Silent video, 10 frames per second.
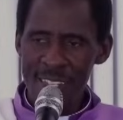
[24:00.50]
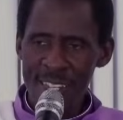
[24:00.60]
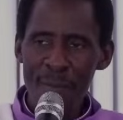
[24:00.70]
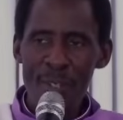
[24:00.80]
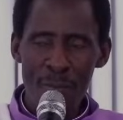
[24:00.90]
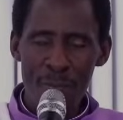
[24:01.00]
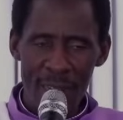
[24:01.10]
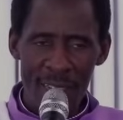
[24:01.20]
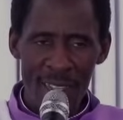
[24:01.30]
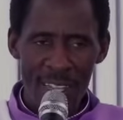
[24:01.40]
same same
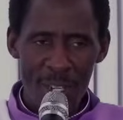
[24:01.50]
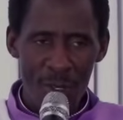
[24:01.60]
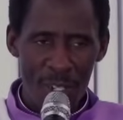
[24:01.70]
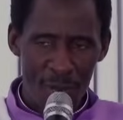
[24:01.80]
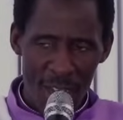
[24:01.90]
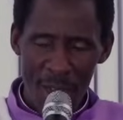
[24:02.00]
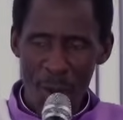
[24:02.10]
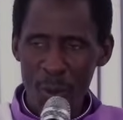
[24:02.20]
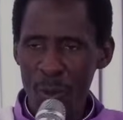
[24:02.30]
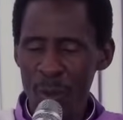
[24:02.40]
plague that will
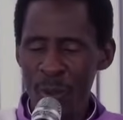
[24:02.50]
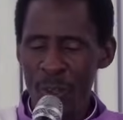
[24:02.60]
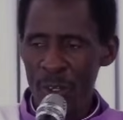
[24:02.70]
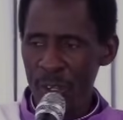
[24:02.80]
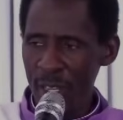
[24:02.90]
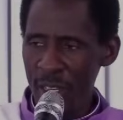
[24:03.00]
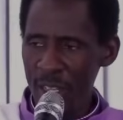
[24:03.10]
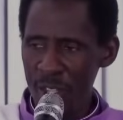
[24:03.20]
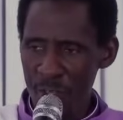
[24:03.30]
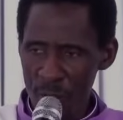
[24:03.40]
devour
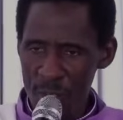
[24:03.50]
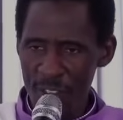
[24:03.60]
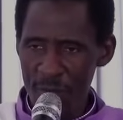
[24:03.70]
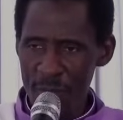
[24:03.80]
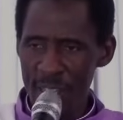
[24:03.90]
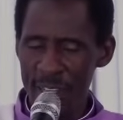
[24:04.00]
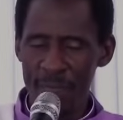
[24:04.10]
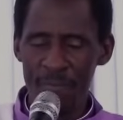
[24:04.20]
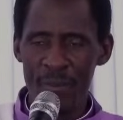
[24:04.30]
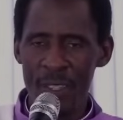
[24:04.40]
uh, Joseph Biden.
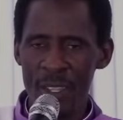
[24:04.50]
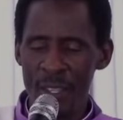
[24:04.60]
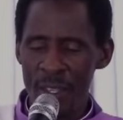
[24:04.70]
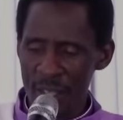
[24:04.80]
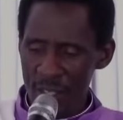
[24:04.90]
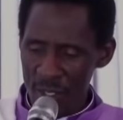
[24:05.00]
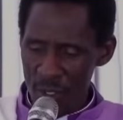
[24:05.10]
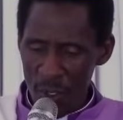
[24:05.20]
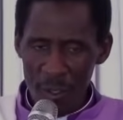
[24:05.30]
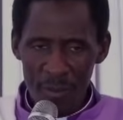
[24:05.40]

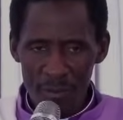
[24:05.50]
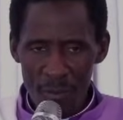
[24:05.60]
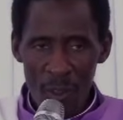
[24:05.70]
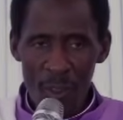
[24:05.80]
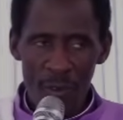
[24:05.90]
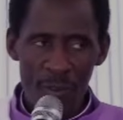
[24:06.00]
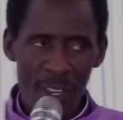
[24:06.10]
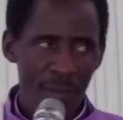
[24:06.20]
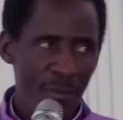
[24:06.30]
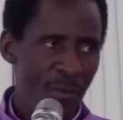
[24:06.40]
So both of
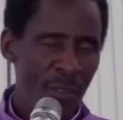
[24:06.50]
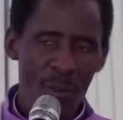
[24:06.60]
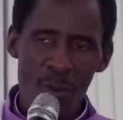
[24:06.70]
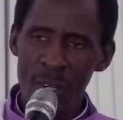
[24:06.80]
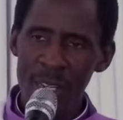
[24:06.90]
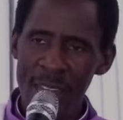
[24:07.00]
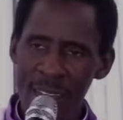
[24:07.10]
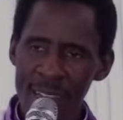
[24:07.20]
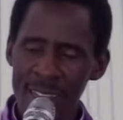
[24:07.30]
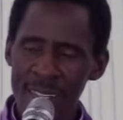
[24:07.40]
them will die